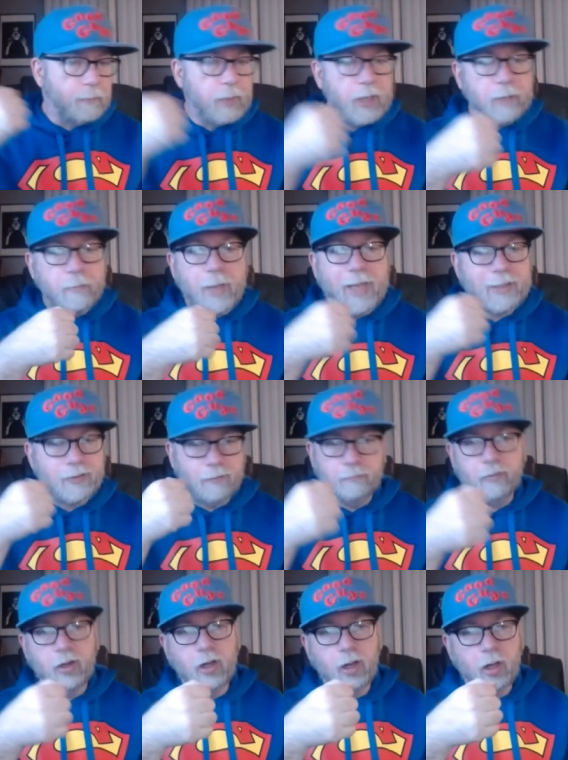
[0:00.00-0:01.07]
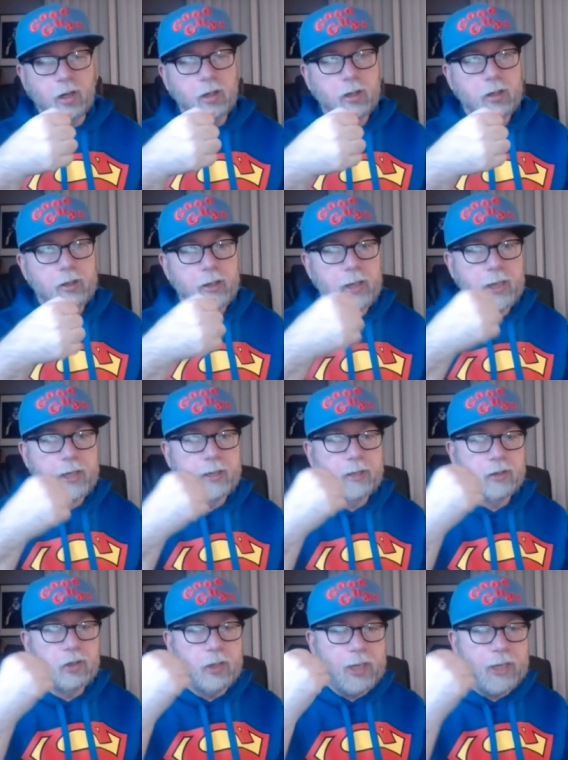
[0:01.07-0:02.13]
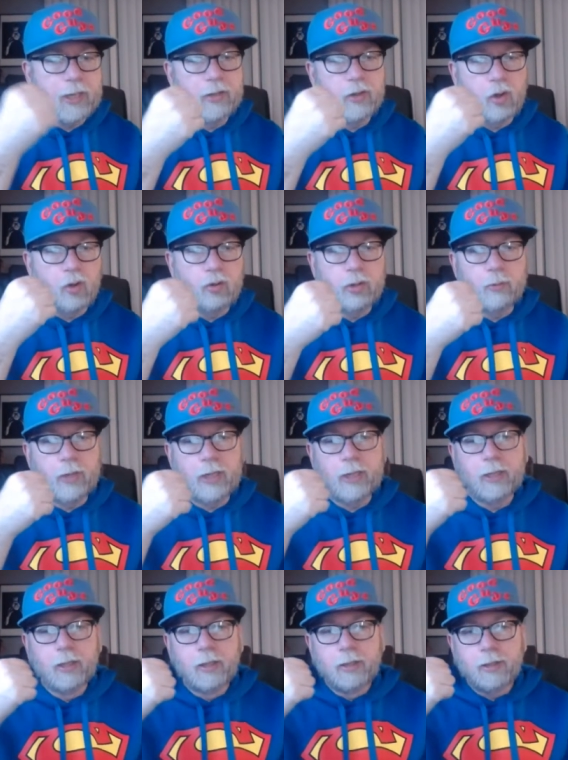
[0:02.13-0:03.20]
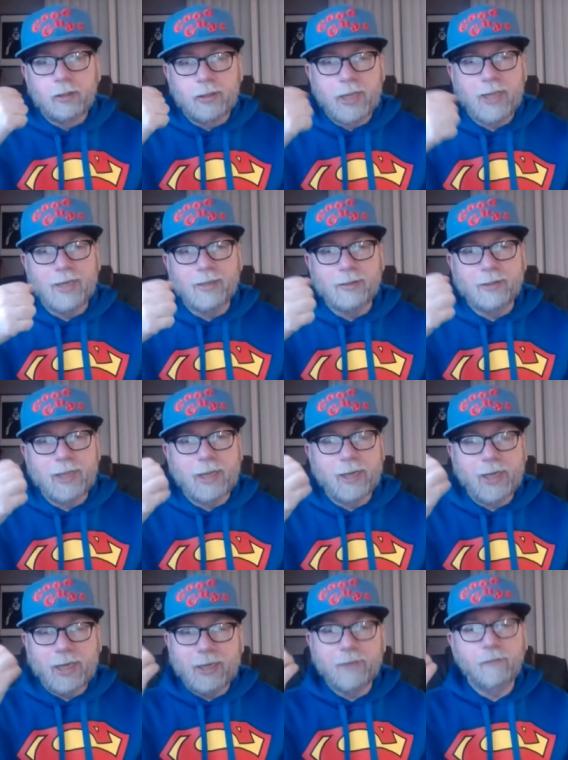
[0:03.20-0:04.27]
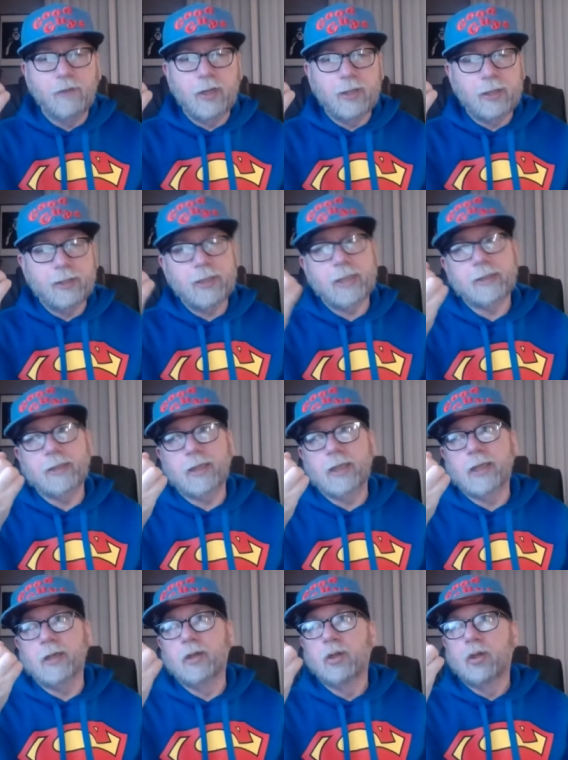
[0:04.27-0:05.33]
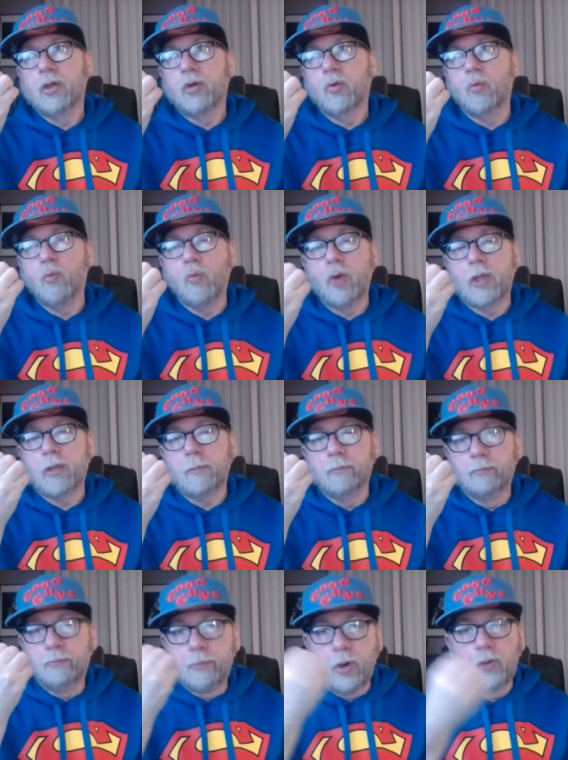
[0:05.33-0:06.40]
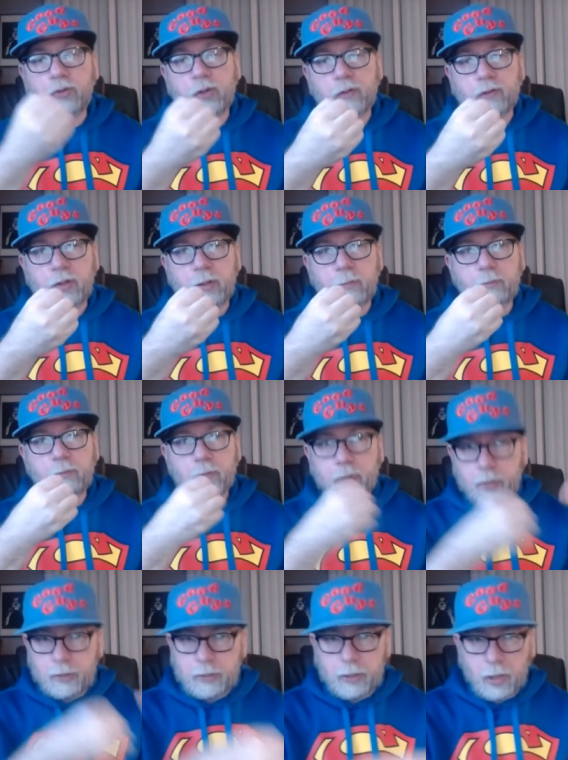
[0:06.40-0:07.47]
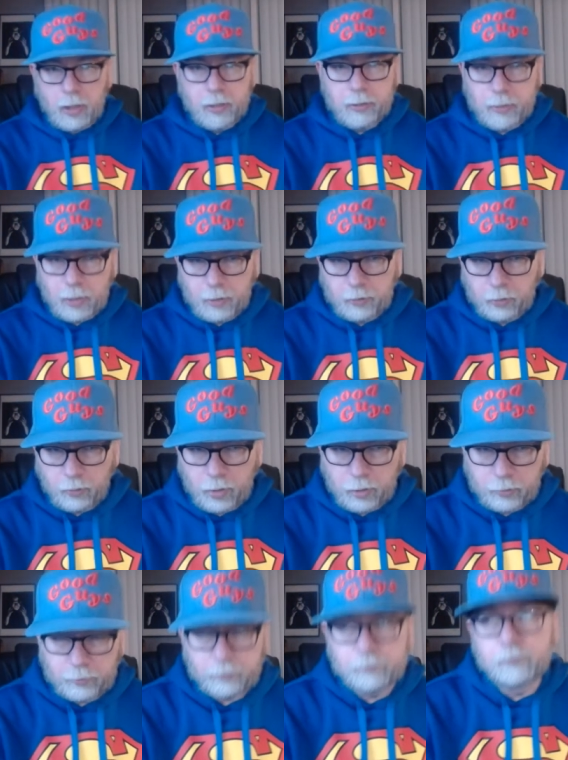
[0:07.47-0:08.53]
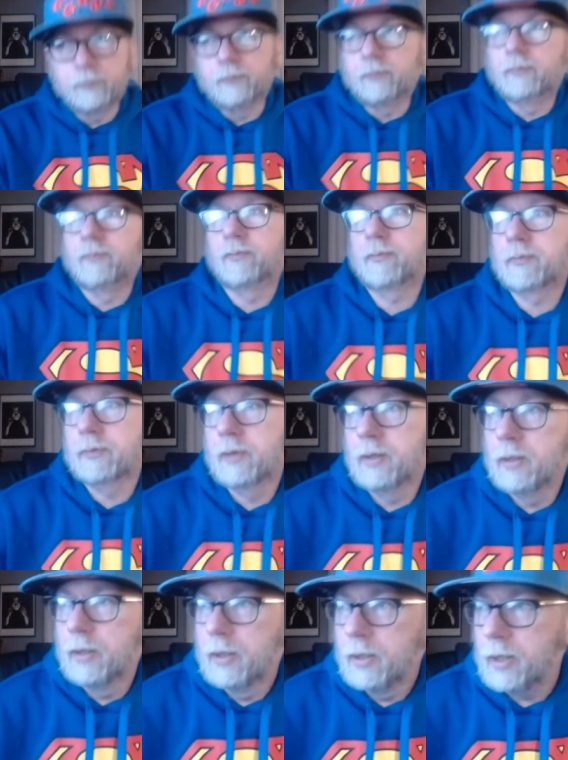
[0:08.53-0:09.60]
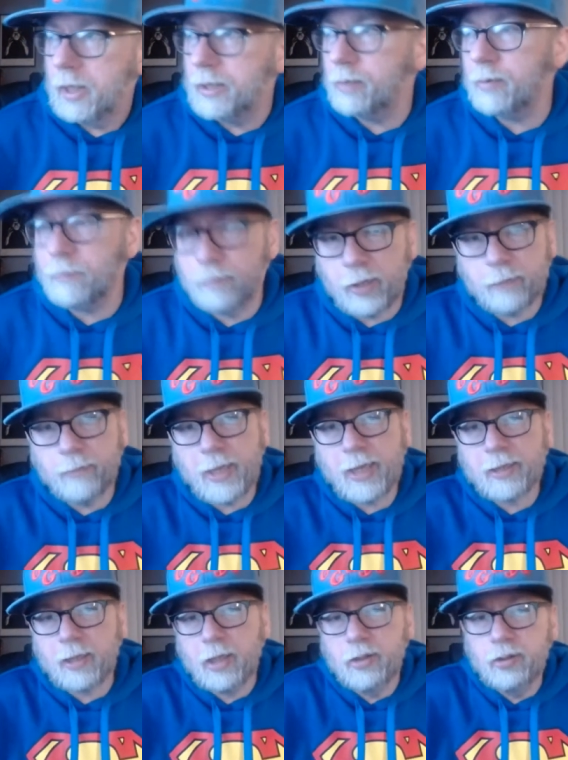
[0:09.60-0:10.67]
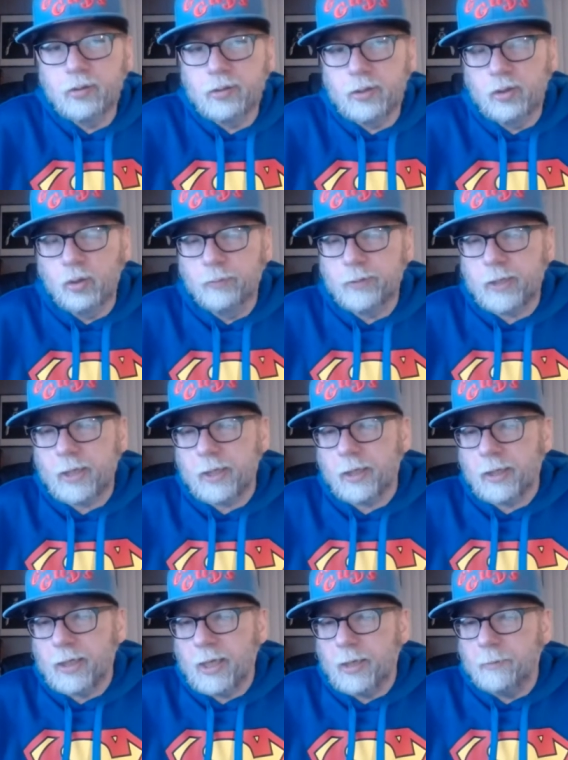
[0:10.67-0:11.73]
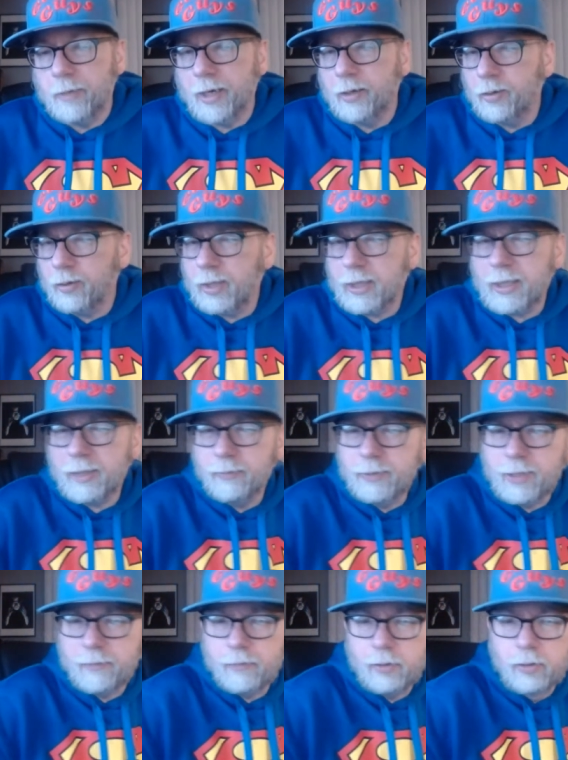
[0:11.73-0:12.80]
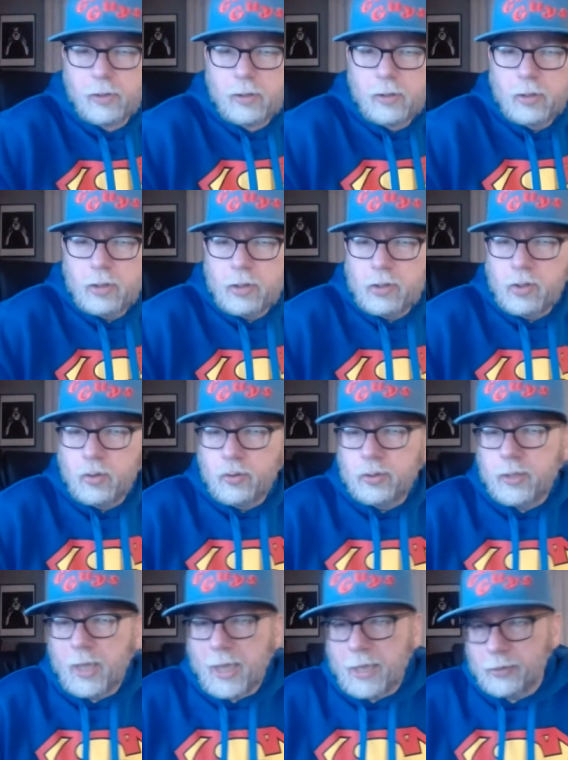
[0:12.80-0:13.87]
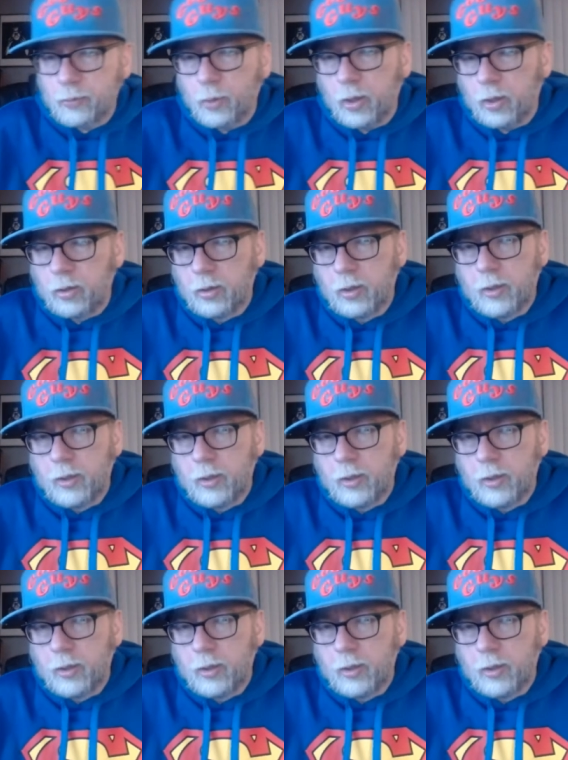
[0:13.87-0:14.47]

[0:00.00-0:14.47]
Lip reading: big, massive brawl. And it can end the only way that any fight like that can end, with both of them lying dead on the ground. And they would bring back and use Doomsday again, but I don't think he was ever used as well